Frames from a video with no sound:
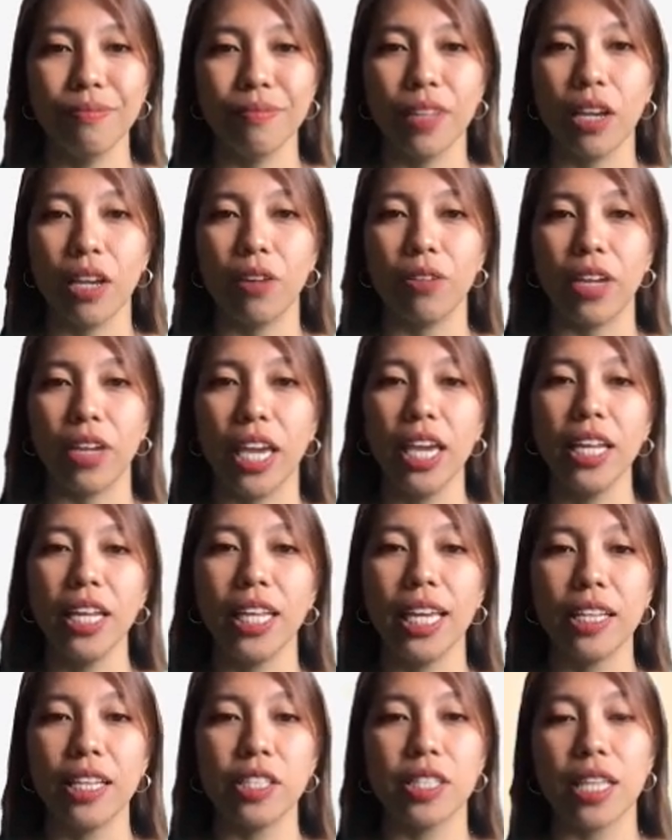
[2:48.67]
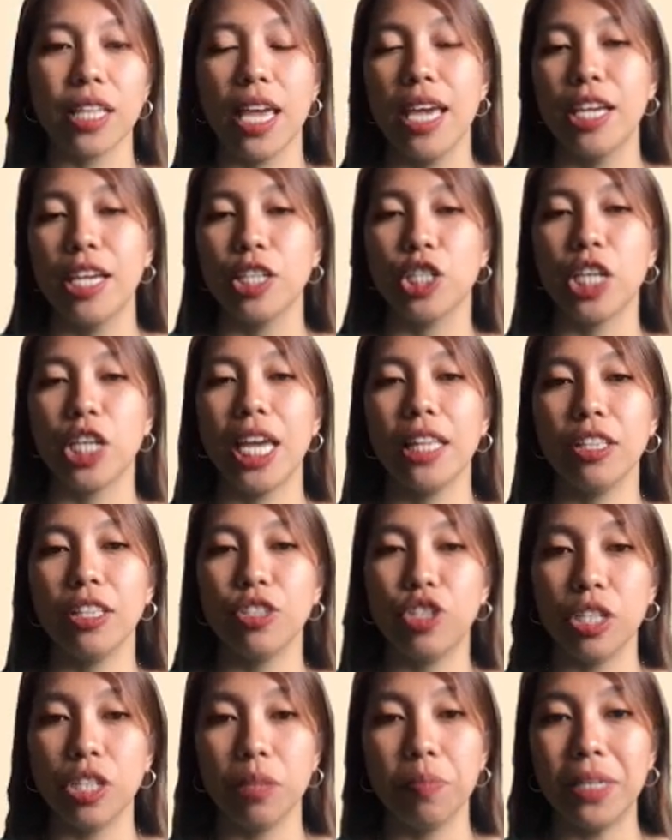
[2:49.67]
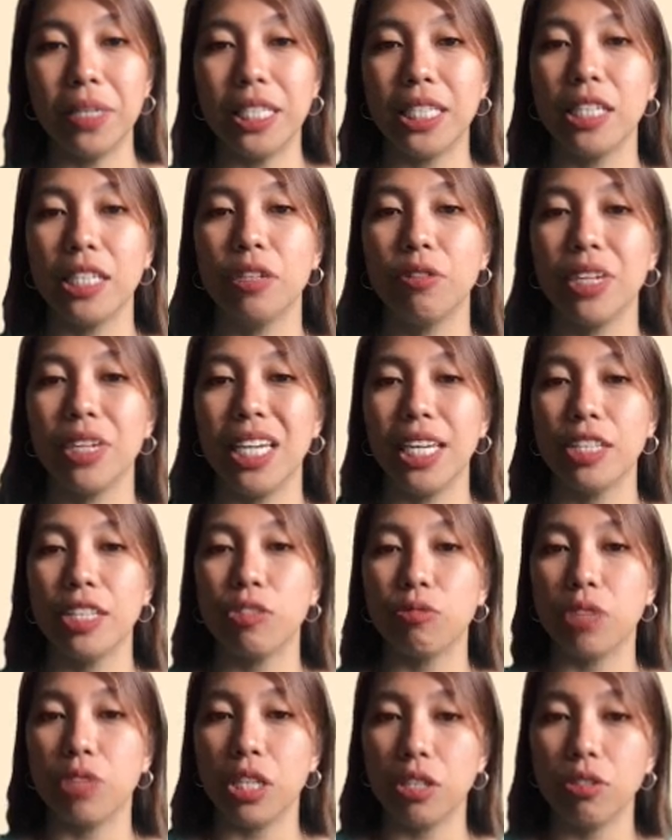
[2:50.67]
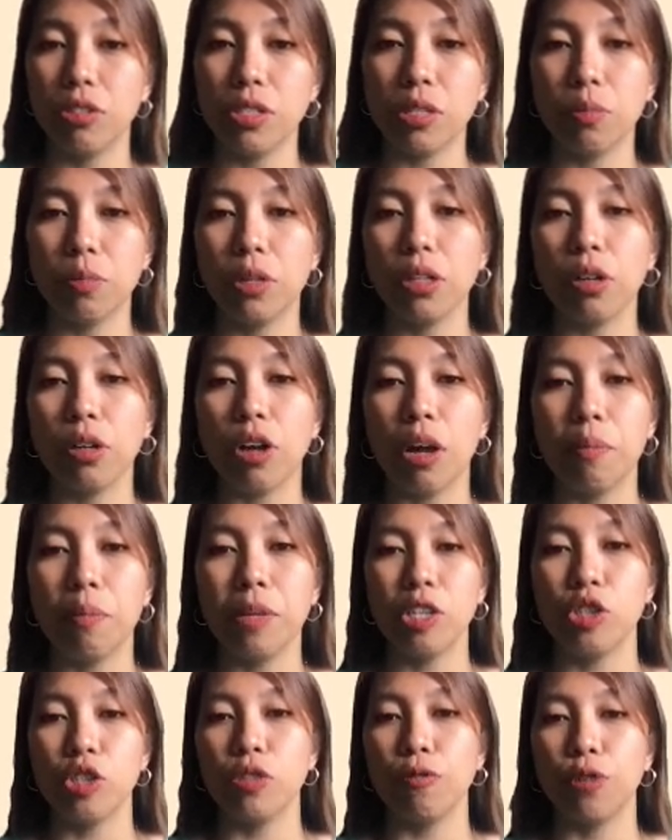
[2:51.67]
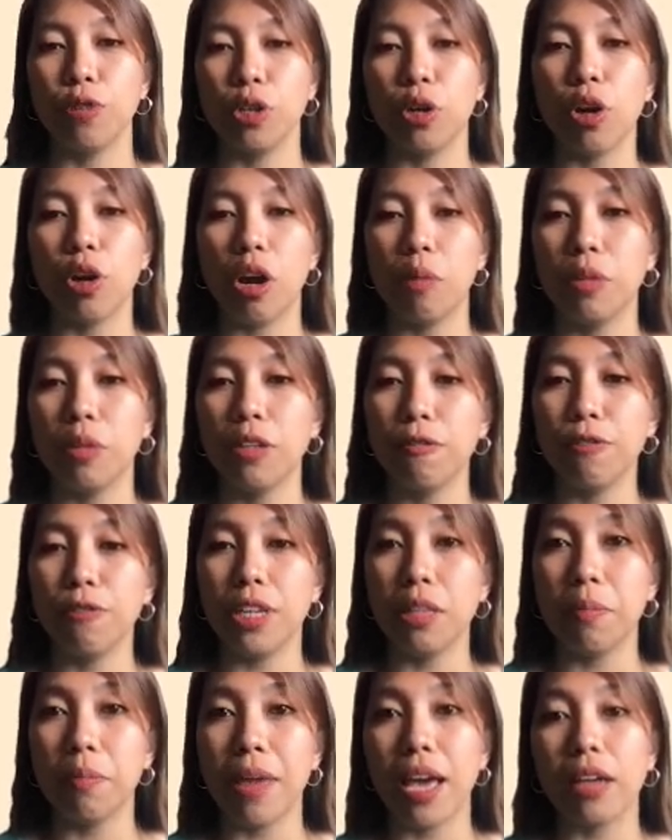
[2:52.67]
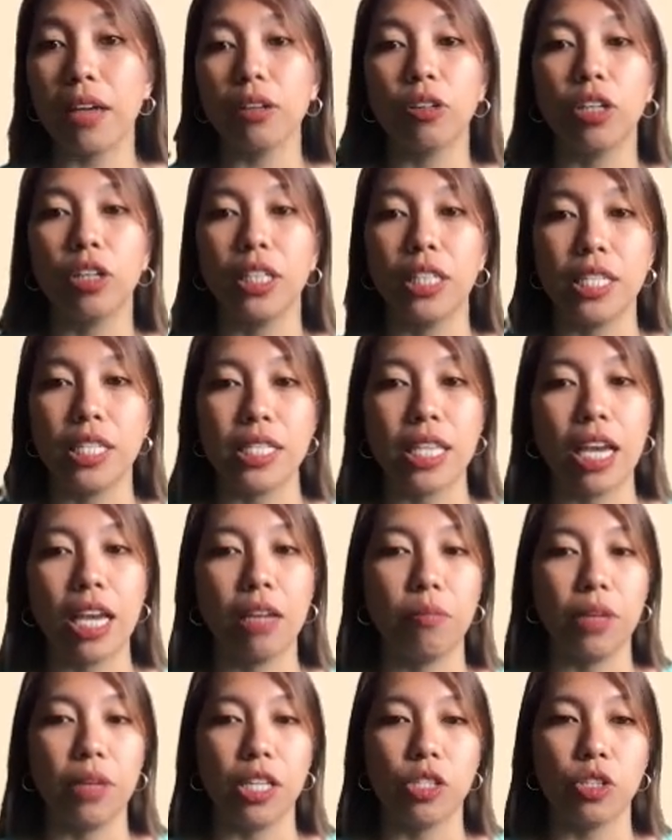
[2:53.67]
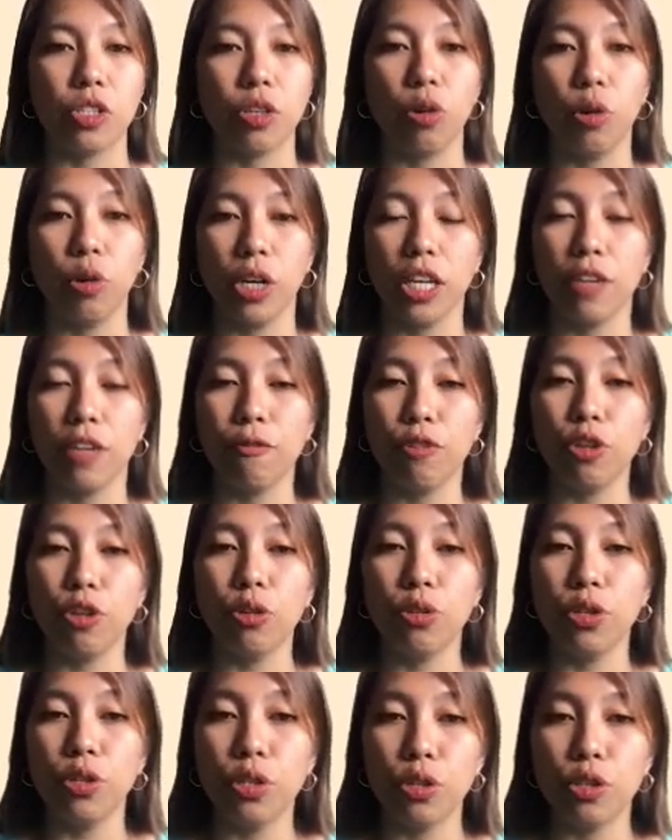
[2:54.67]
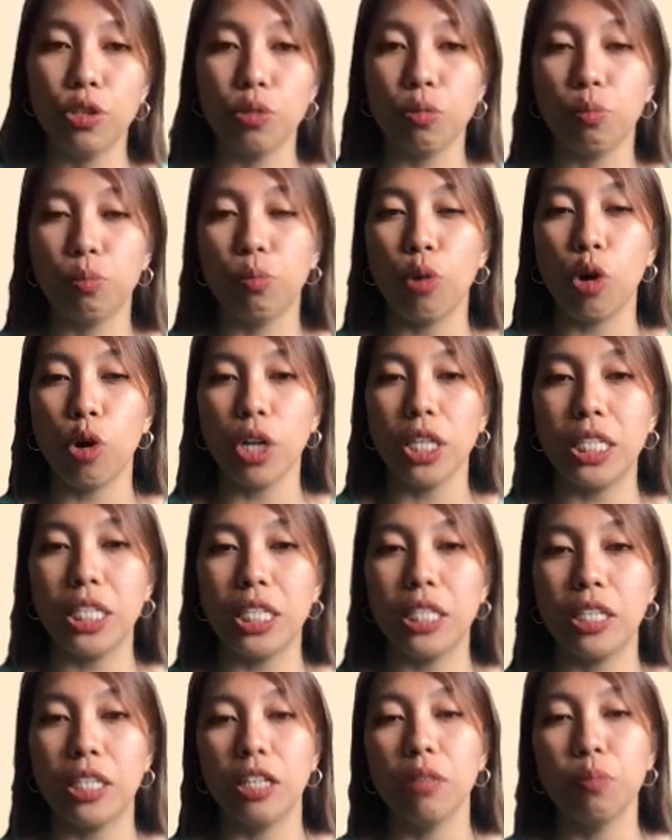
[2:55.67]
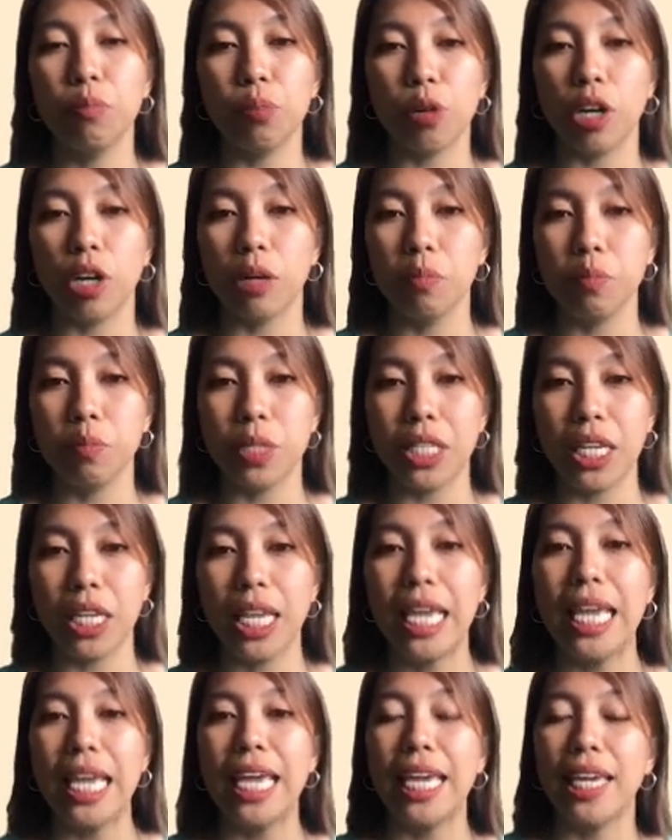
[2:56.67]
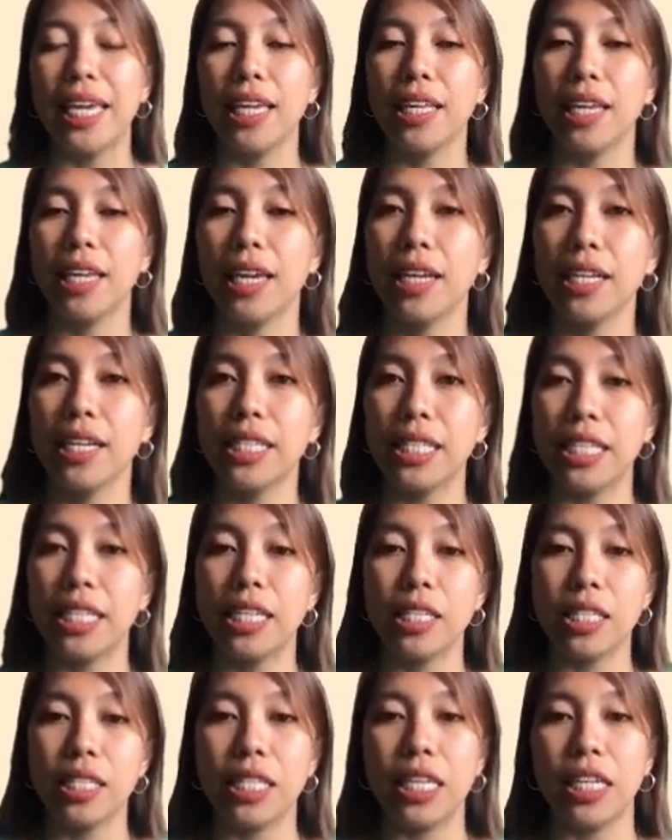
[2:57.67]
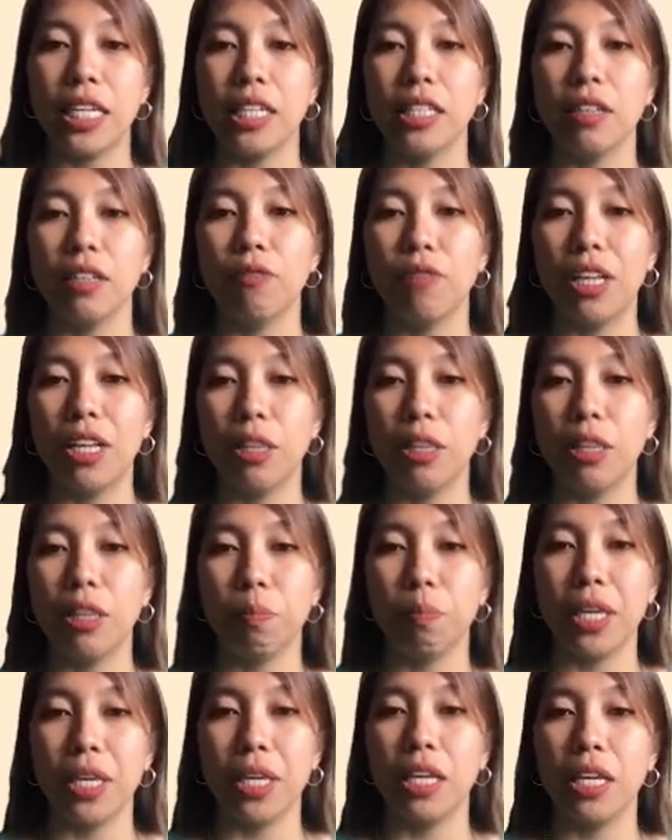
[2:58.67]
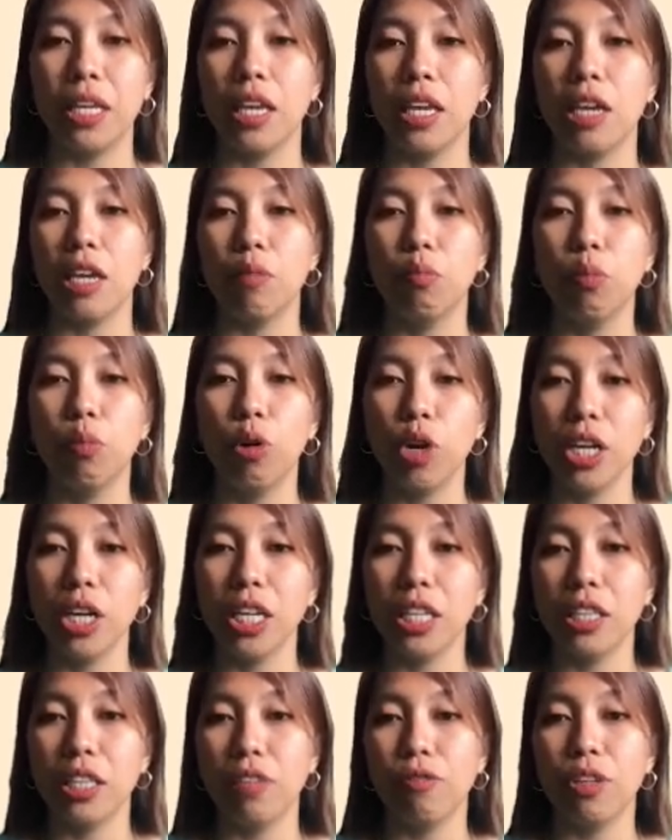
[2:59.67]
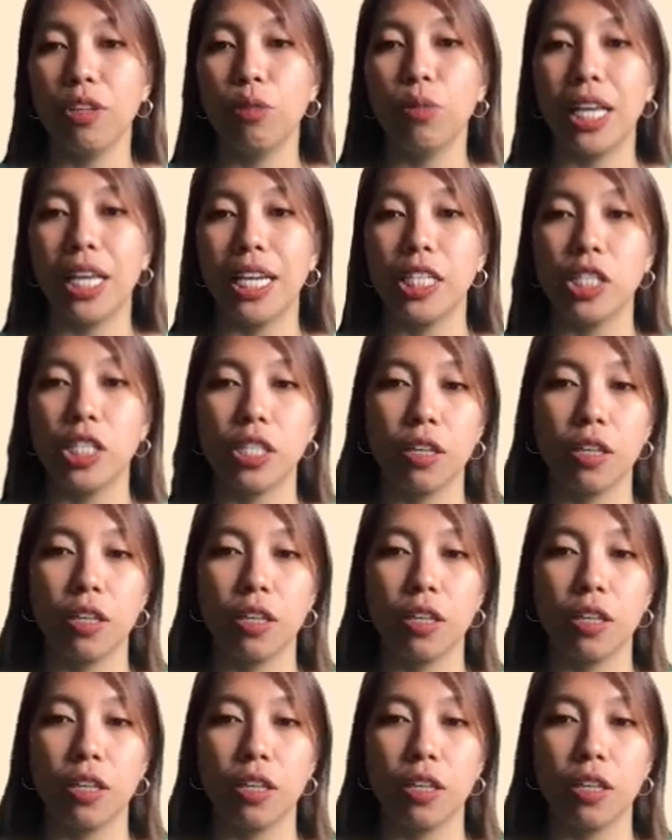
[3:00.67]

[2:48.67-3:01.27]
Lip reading: Okay, next, ChatGPT creates reusable comments for common feedback on assignments. Or if you use more detailed prompts, it can assist in developing a more individualized